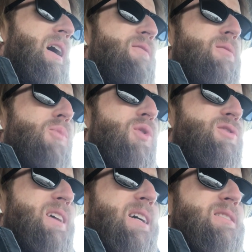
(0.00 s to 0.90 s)
having more
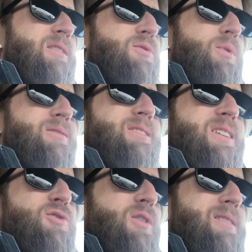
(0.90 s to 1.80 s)
salads with
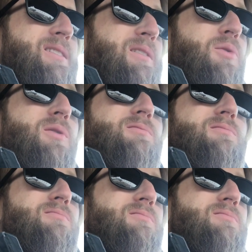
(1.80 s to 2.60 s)
less dressing, or